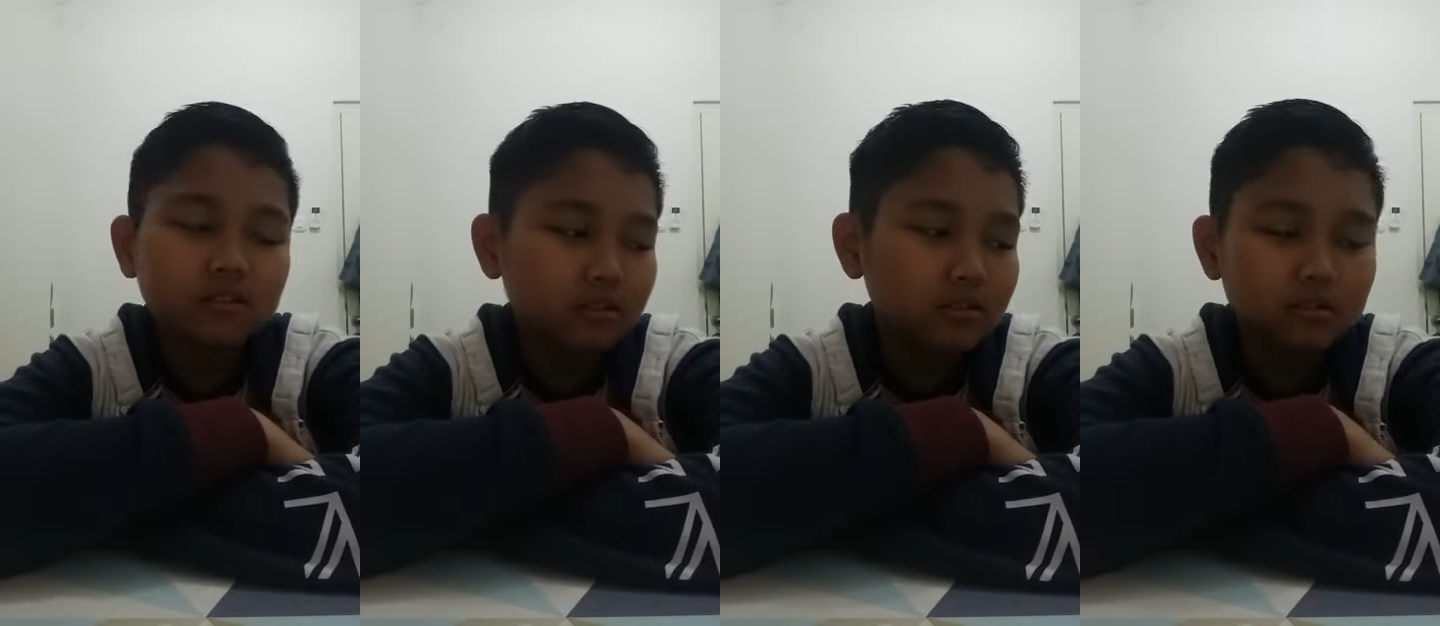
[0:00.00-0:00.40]

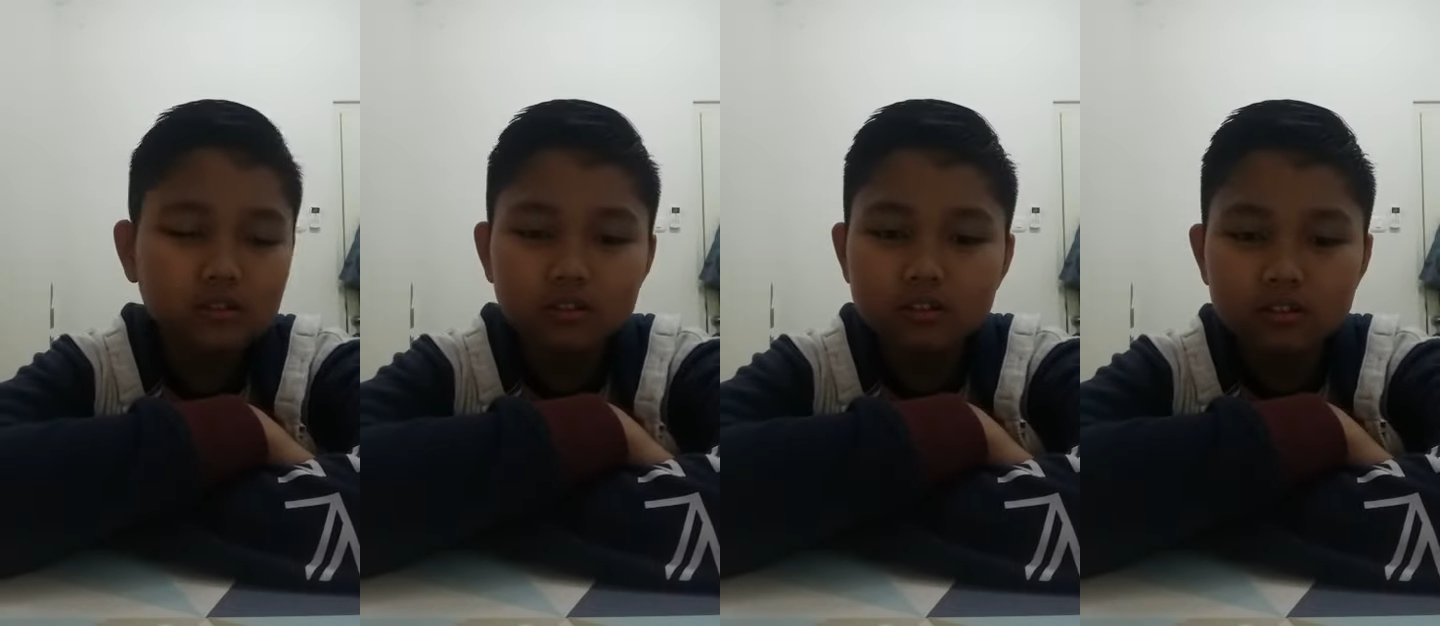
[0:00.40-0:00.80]
Is
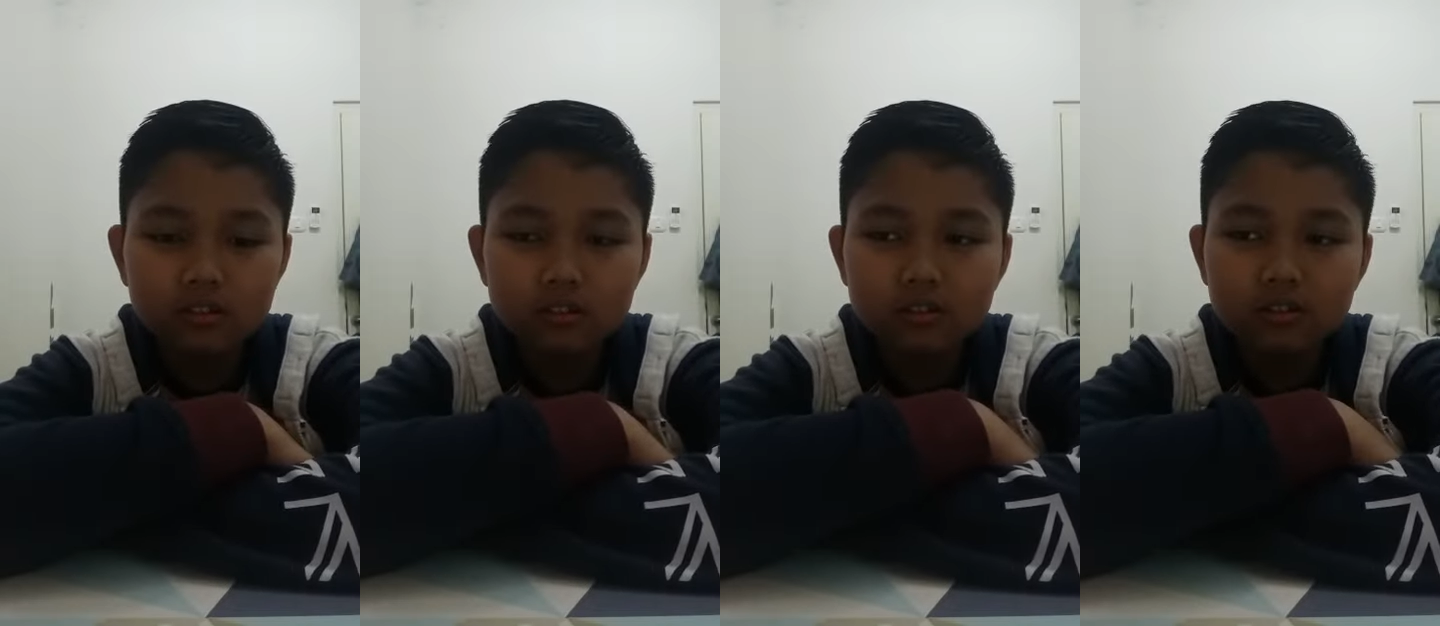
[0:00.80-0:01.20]

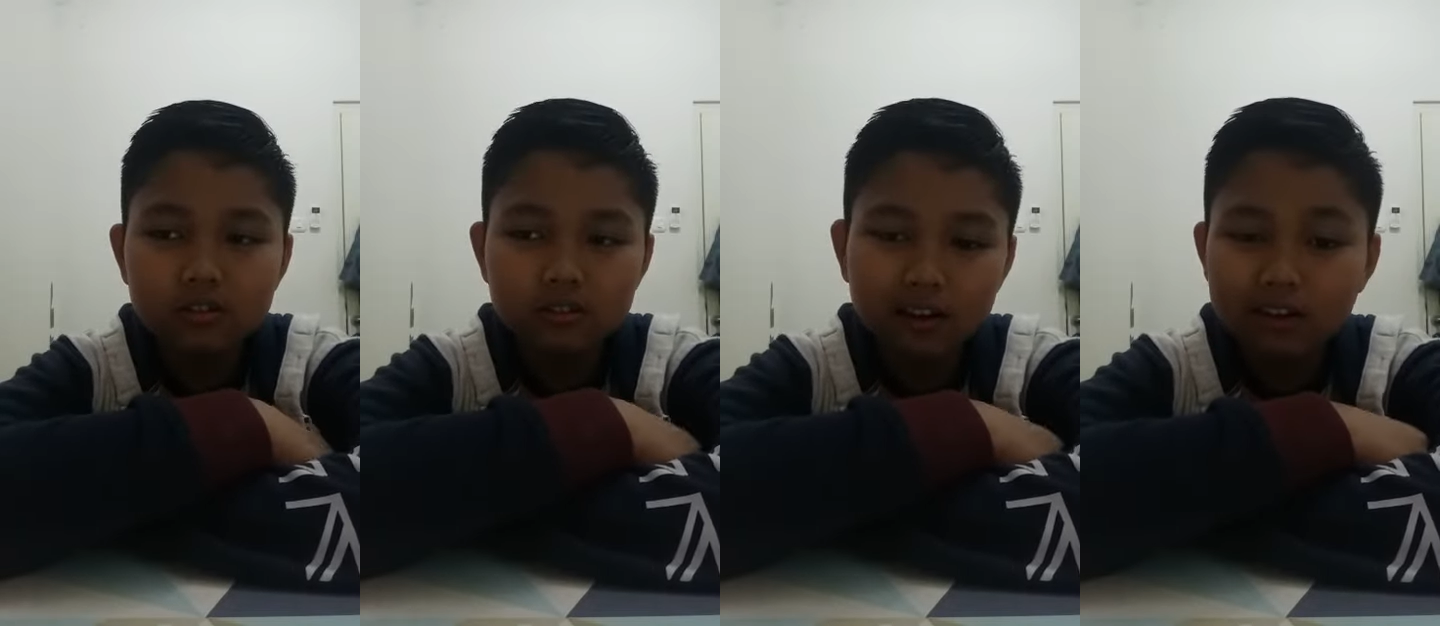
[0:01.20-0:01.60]
a
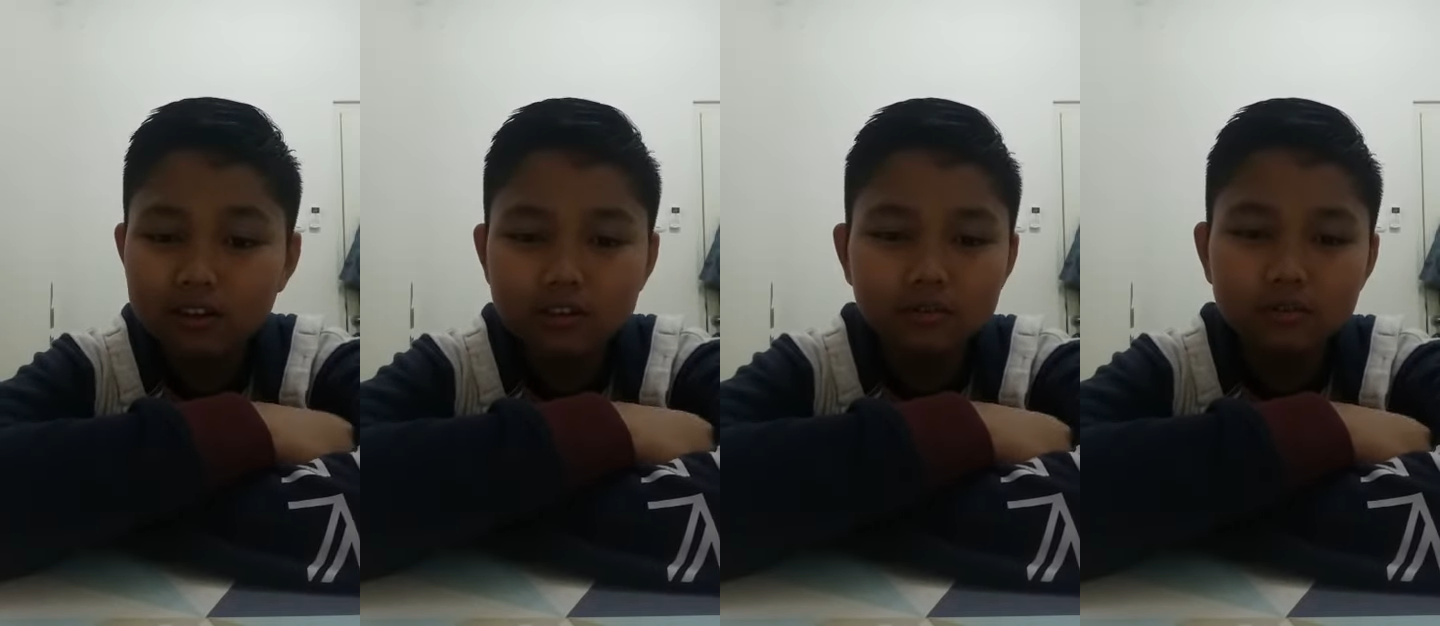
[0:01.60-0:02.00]

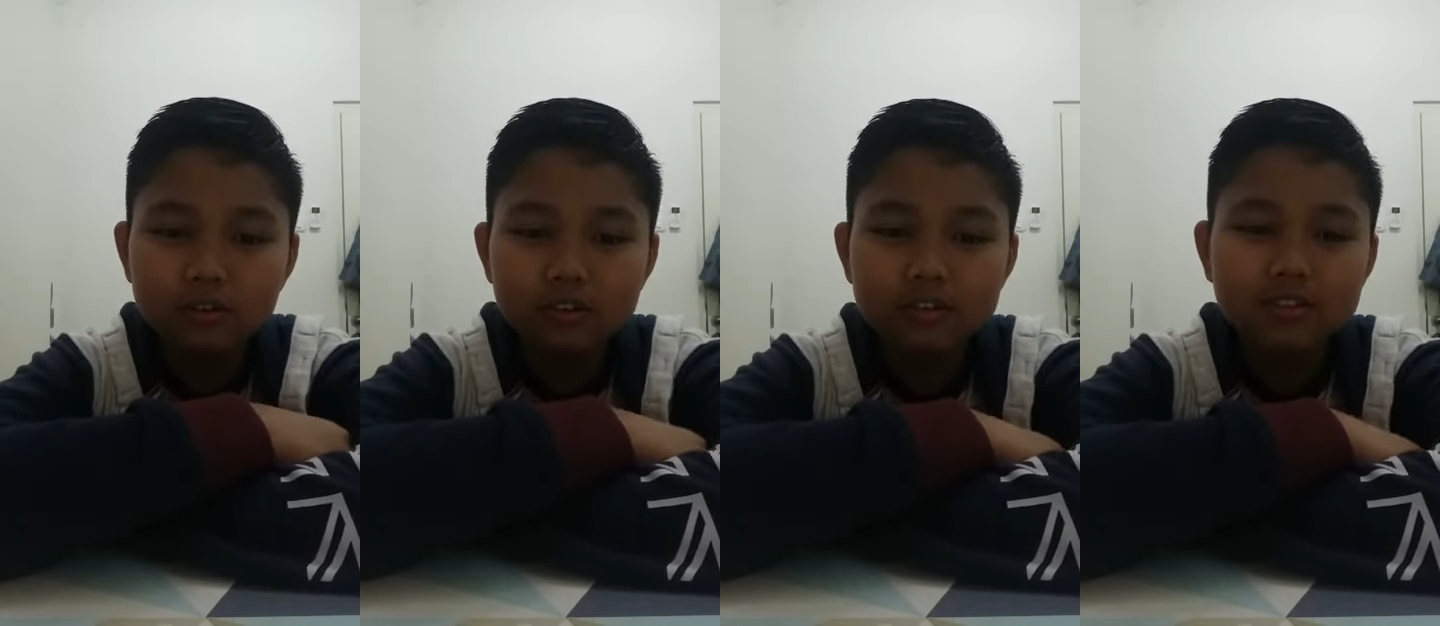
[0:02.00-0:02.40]
guy,
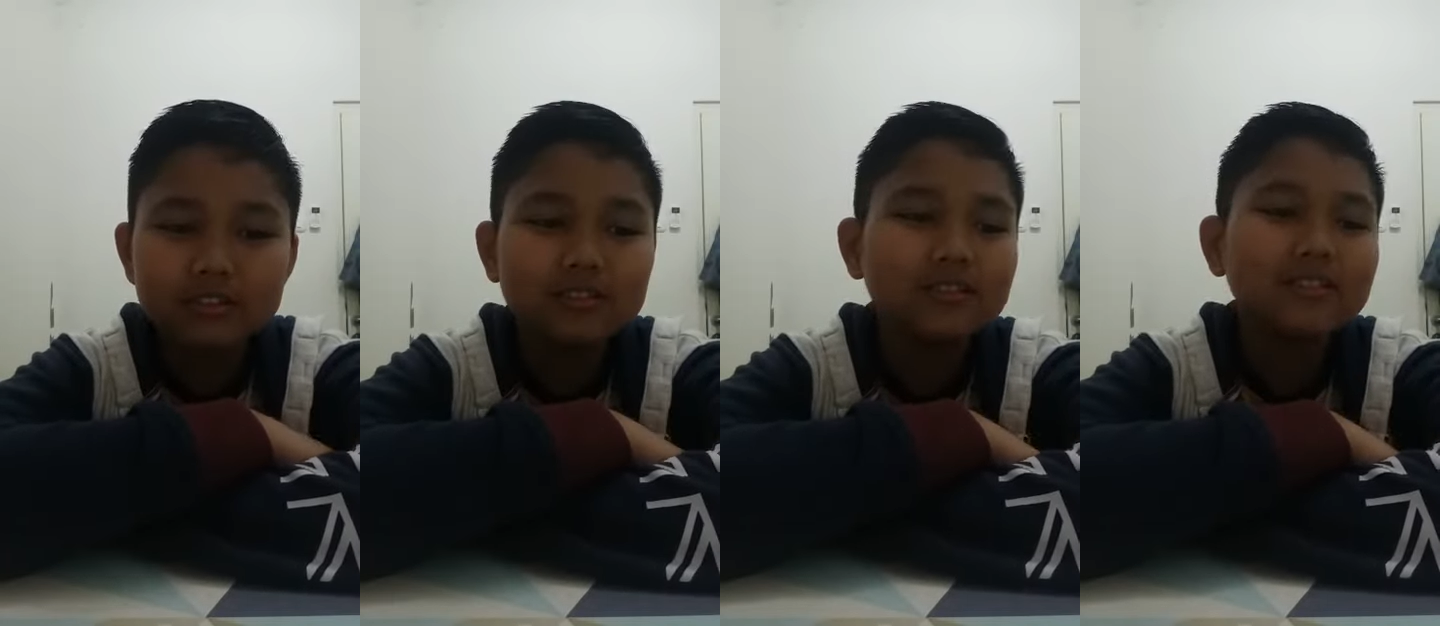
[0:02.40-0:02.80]

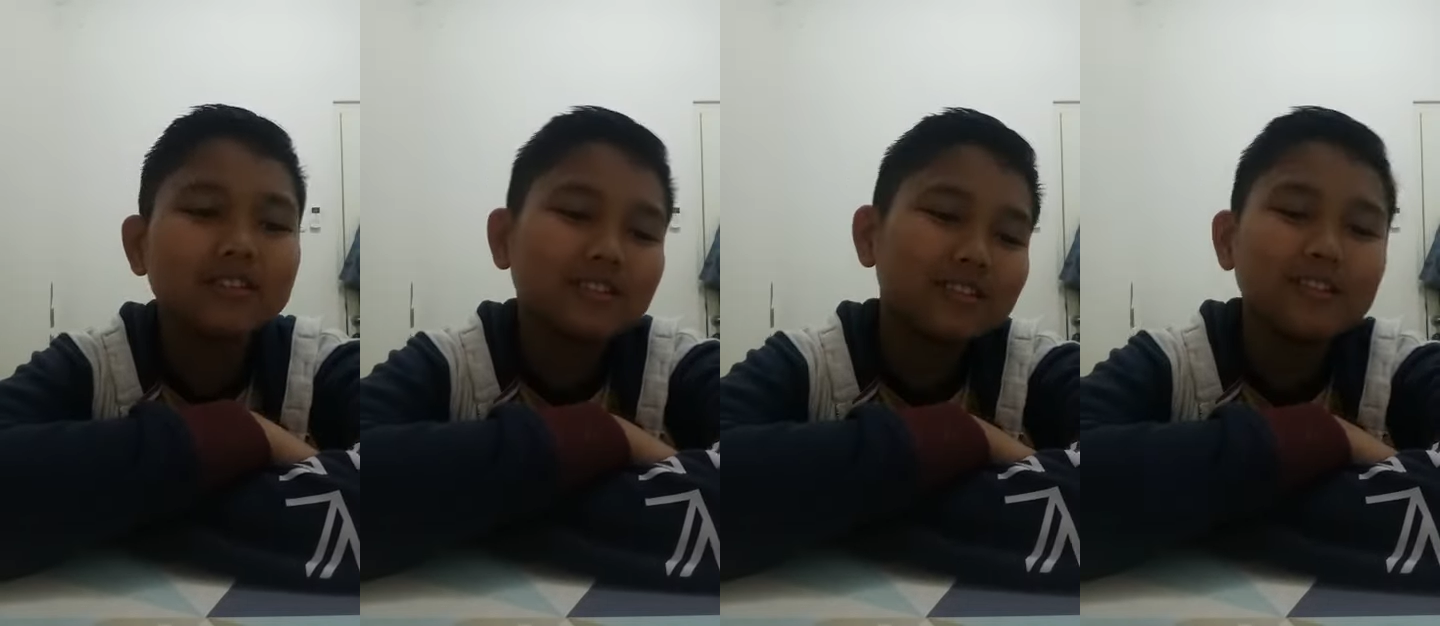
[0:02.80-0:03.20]
boys,
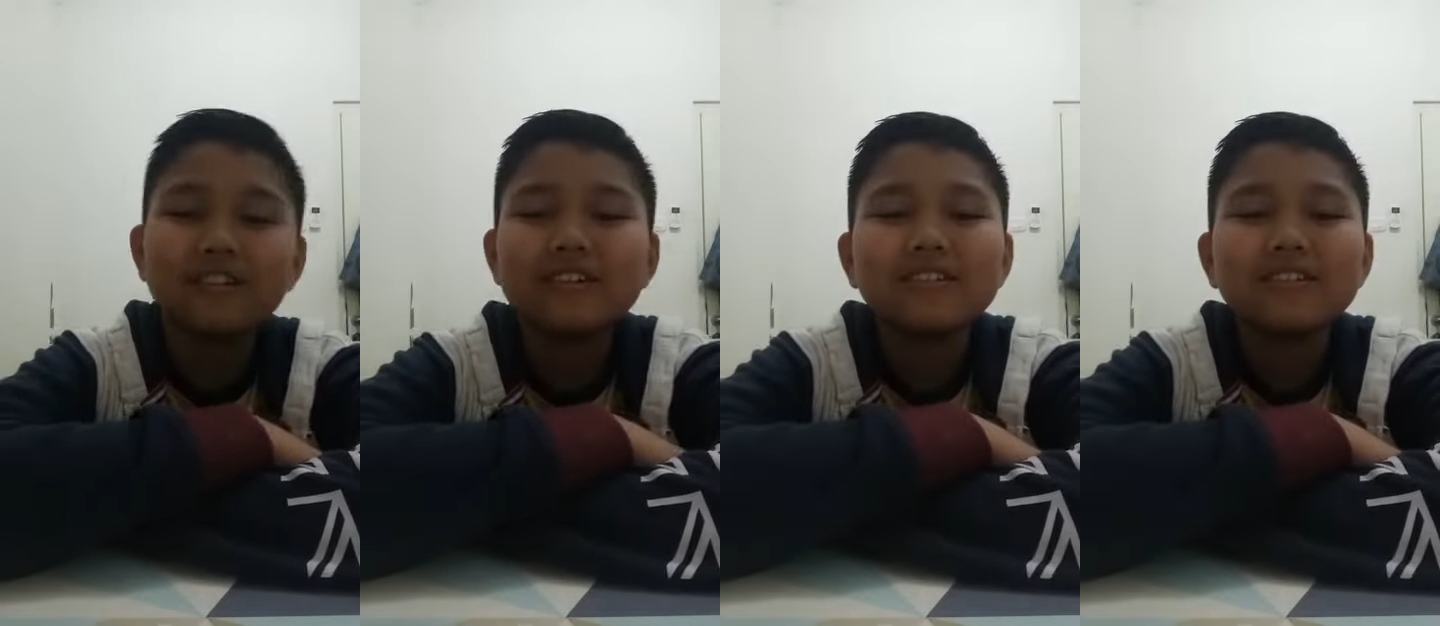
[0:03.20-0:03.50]
no.